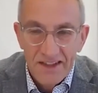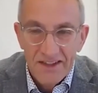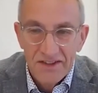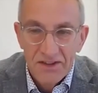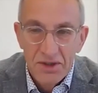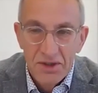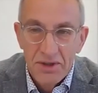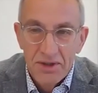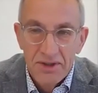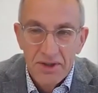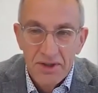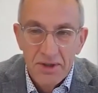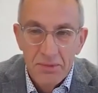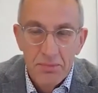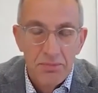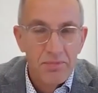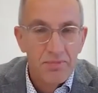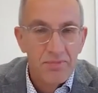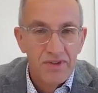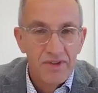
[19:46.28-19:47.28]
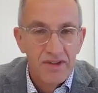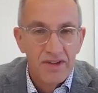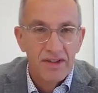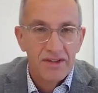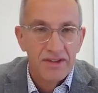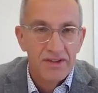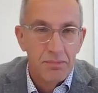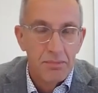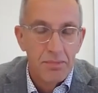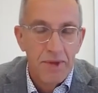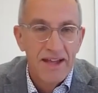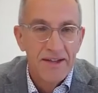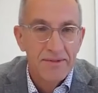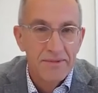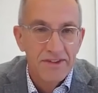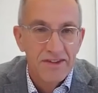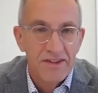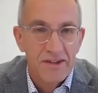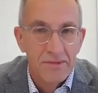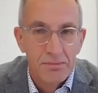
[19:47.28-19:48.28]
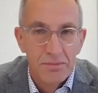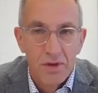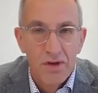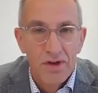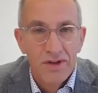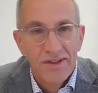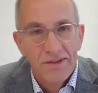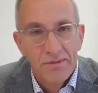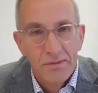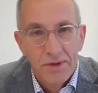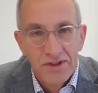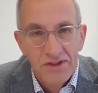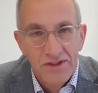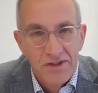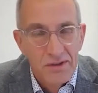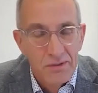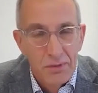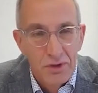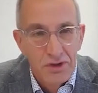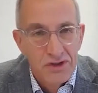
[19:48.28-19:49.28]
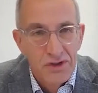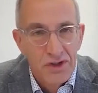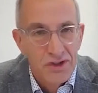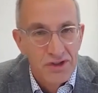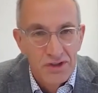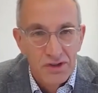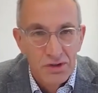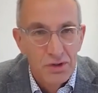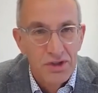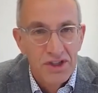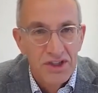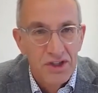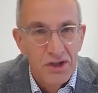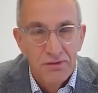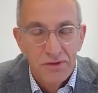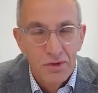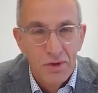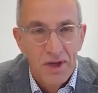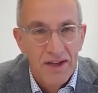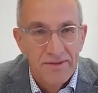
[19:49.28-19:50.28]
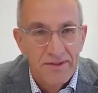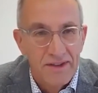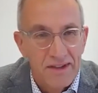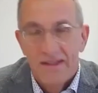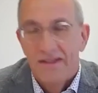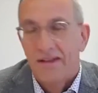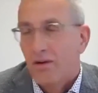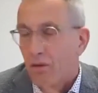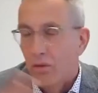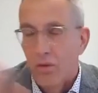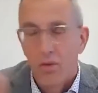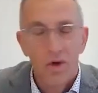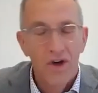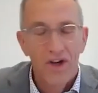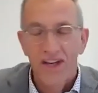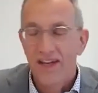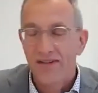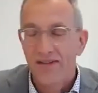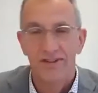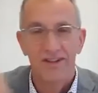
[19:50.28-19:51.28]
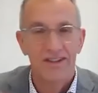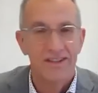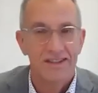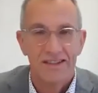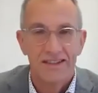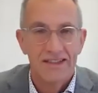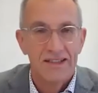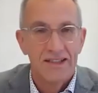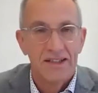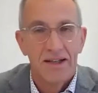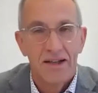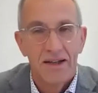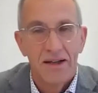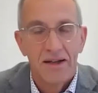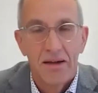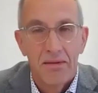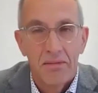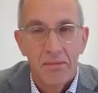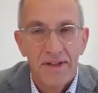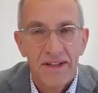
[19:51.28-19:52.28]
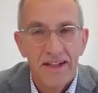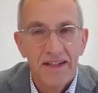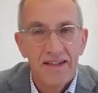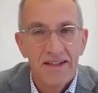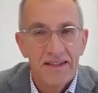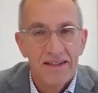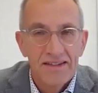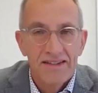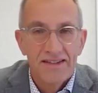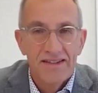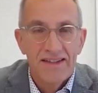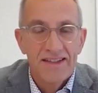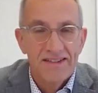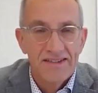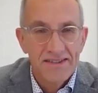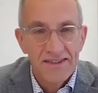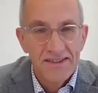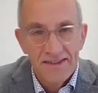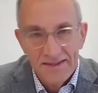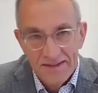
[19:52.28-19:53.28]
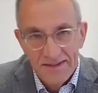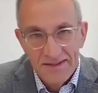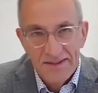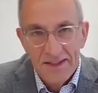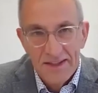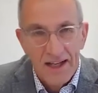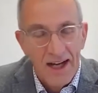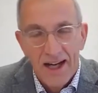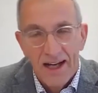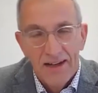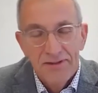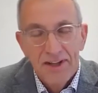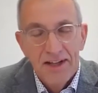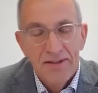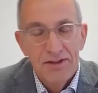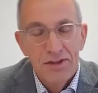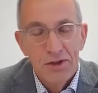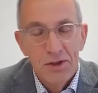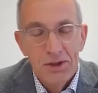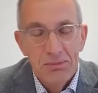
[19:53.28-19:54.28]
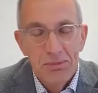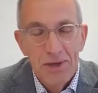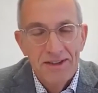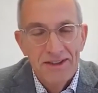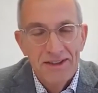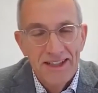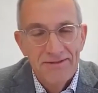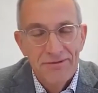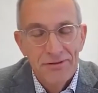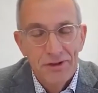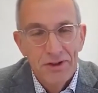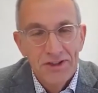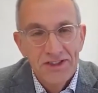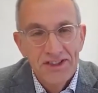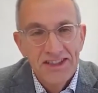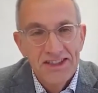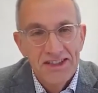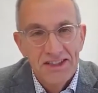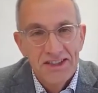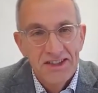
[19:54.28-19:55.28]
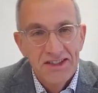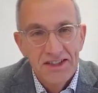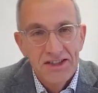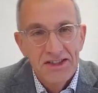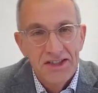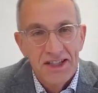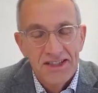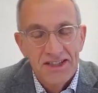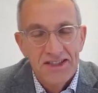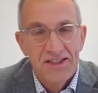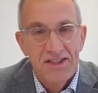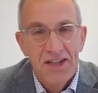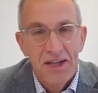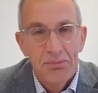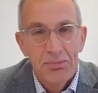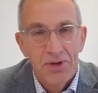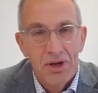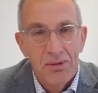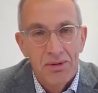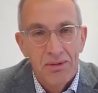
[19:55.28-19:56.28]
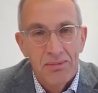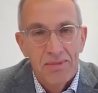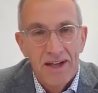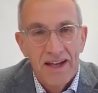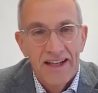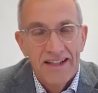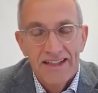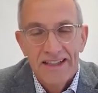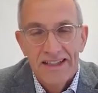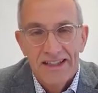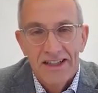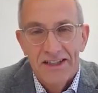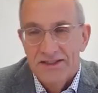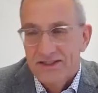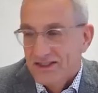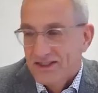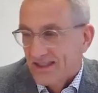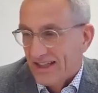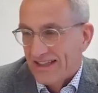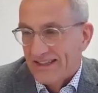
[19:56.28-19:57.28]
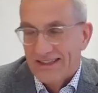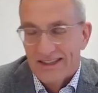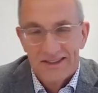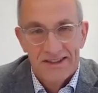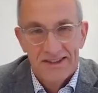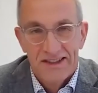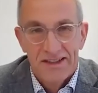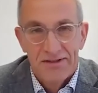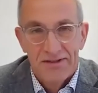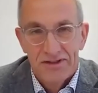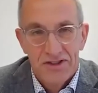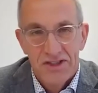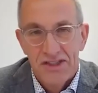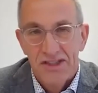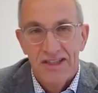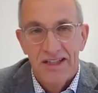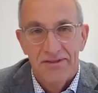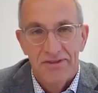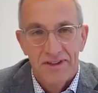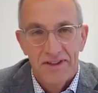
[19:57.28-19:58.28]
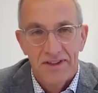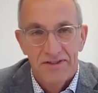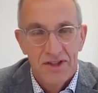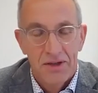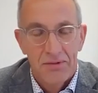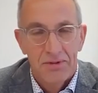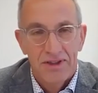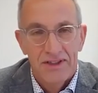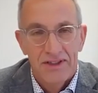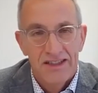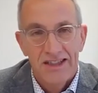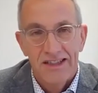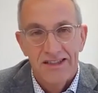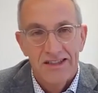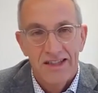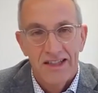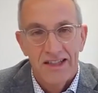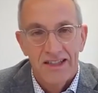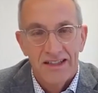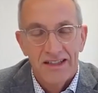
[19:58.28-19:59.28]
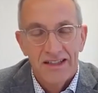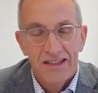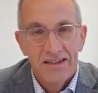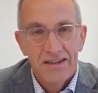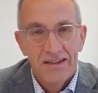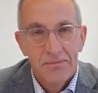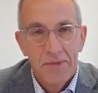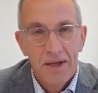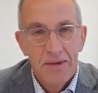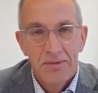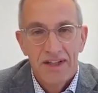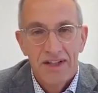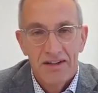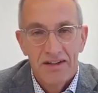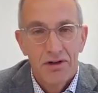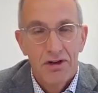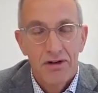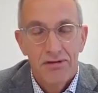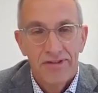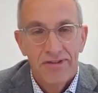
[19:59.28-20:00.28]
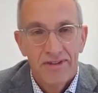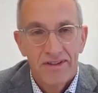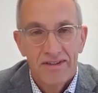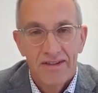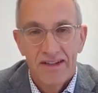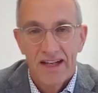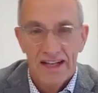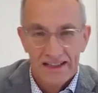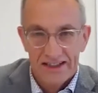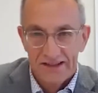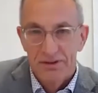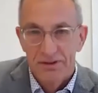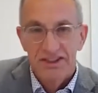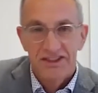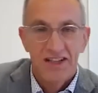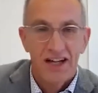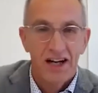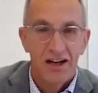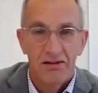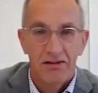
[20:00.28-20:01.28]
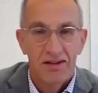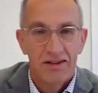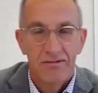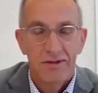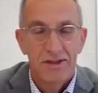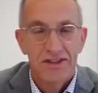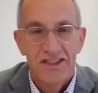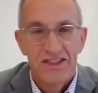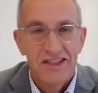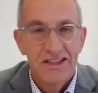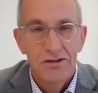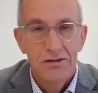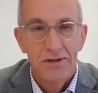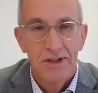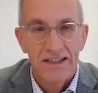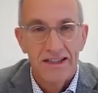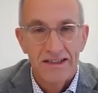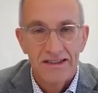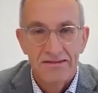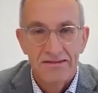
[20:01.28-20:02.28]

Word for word: the, the, the band uh, brought was, was not good enough to have whatever. But that, that, I've never thought about that for a teacher. The teacher has the same problem, and he can't he can't even see if, if someone is listening. Maybe they're off, like Chris mm. now. What's he doing?